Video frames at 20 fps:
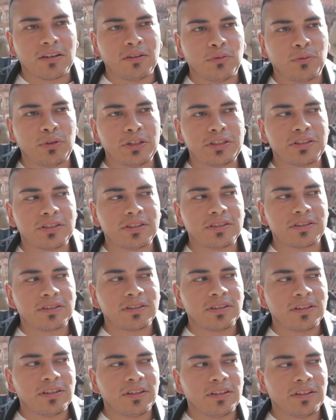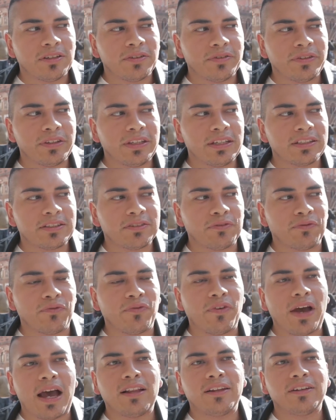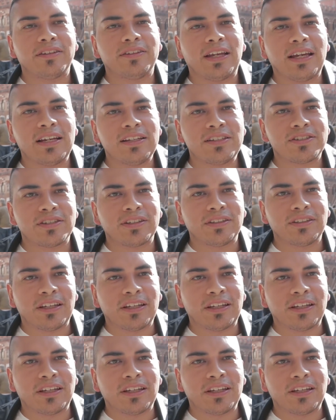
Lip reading: which is this validation